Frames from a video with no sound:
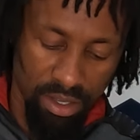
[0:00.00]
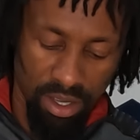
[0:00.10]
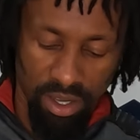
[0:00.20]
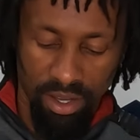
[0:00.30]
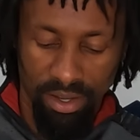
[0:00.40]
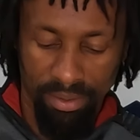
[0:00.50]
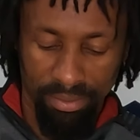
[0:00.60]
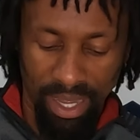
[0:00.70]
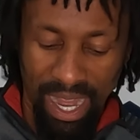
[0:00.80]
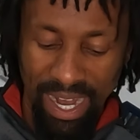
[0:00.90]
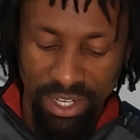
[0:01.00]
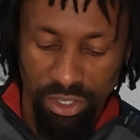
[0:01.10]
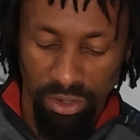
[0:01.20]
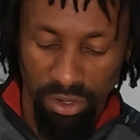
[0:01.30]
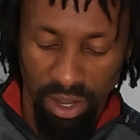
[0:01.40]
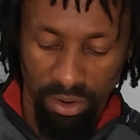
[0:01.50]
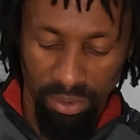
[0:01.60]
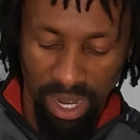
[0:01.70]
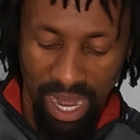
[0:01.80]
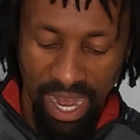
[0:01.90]
I sure
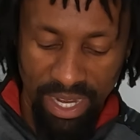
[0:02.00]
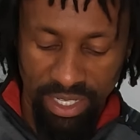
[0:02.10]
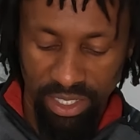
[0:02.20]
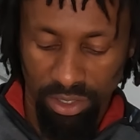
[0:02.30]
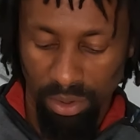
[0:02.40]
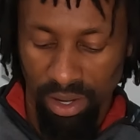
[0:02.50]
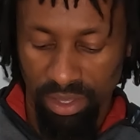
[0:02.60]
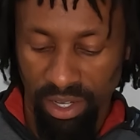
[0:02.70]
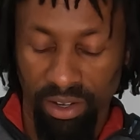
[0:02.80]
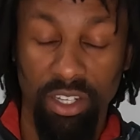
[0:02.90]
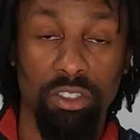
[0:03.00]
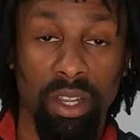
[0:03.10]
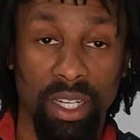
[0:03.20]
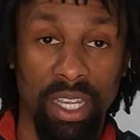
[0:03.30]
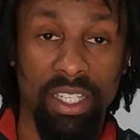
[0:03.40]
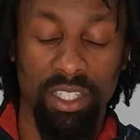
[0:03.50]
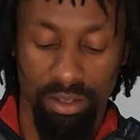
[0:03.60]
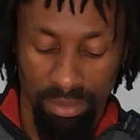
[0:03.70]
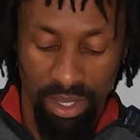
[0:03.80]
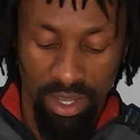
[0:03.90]
don't. I just go out there and try to catch
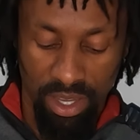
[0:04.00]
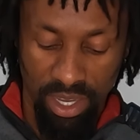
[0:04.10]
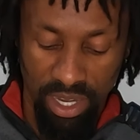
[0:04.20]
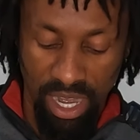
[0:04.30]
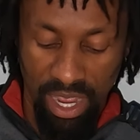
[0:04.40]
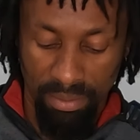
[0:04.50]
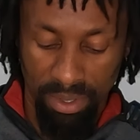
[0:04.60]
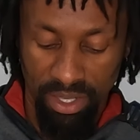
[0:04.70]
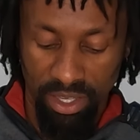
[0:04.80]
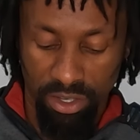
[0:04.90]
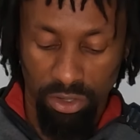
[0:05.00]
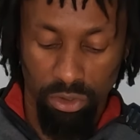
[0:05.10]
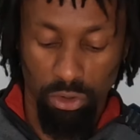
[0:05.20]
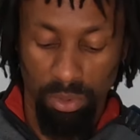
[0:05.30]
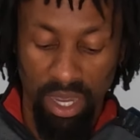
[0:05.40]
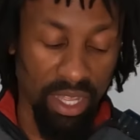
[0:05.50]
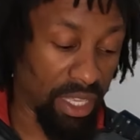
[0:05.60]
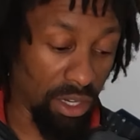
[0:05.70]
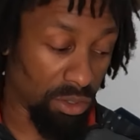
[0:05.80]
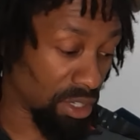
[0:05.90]
them and not be this YouTube guy
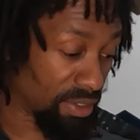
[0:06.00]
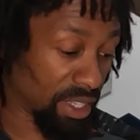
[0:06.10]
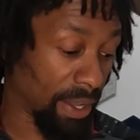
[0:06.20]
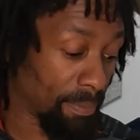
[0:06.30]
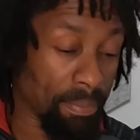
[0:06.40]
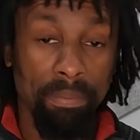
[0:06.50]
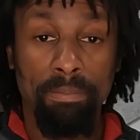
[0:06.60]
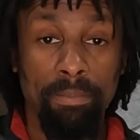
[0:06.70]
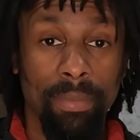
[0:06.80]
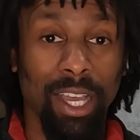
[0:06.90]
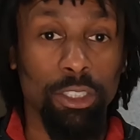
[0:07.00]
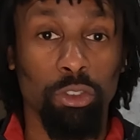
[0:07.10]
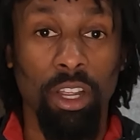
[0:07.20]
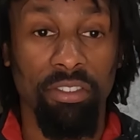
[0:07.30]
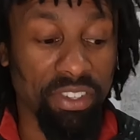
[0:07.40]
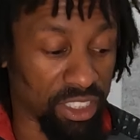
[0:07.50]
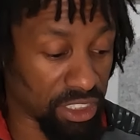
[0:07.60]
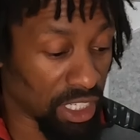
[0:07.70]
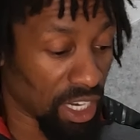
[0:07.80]
that knows everything. I just try to fish.